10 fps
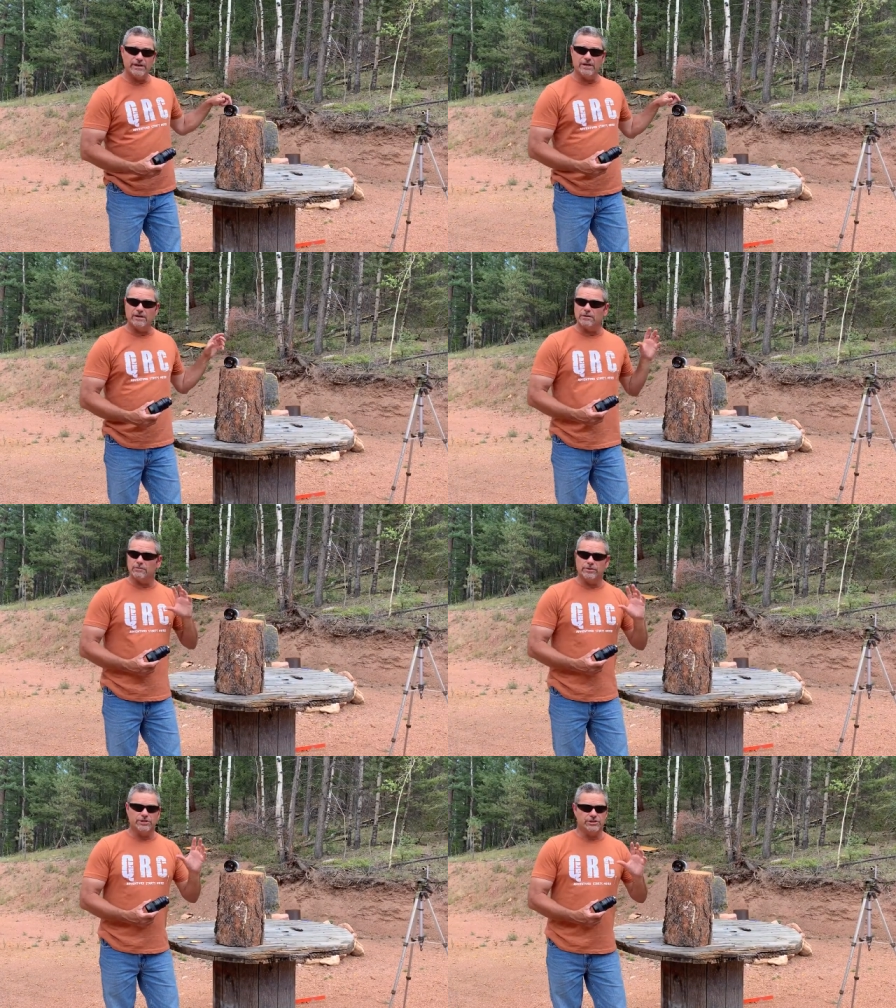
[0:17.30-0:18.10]
here,
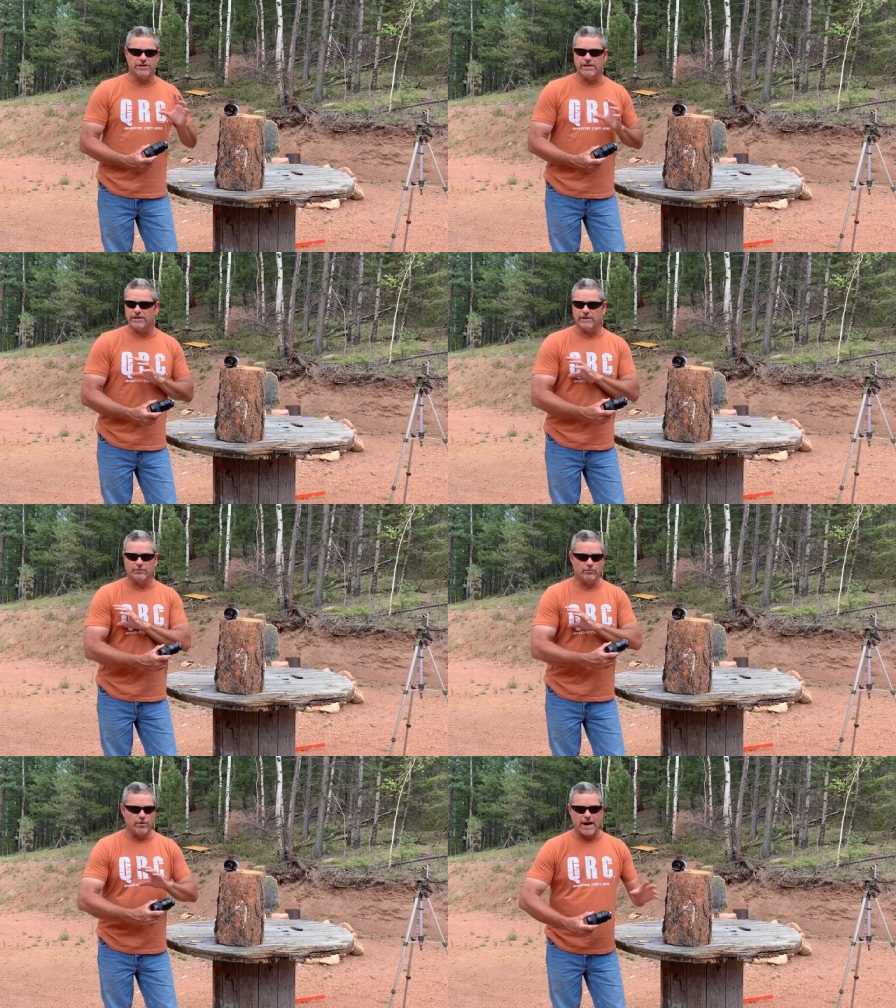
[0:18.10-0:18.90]
when you shake it,
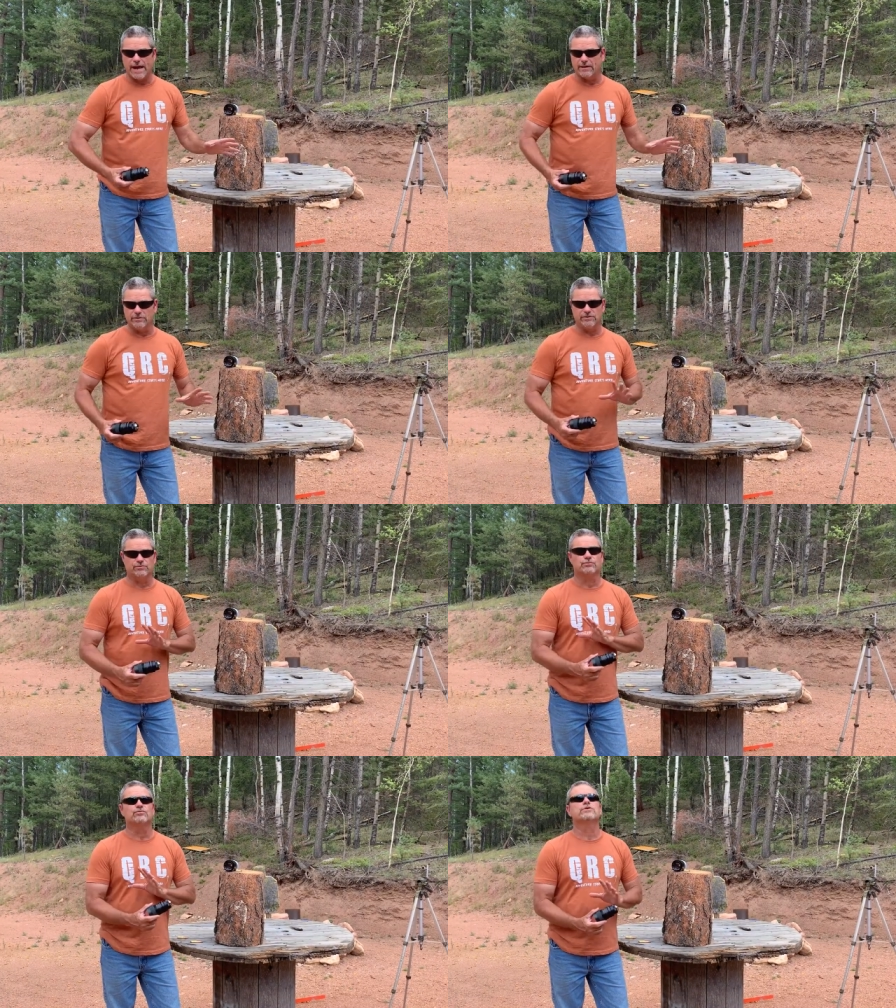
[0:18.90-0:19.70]
rattles
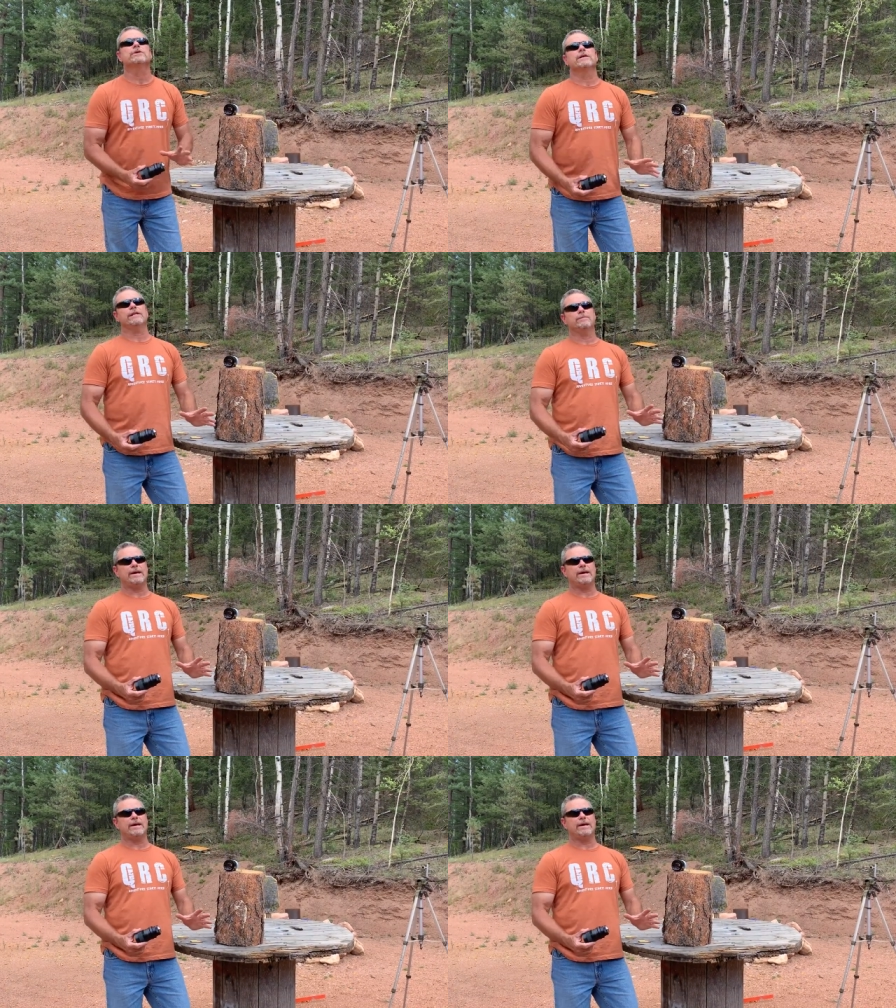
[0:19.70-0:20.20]
really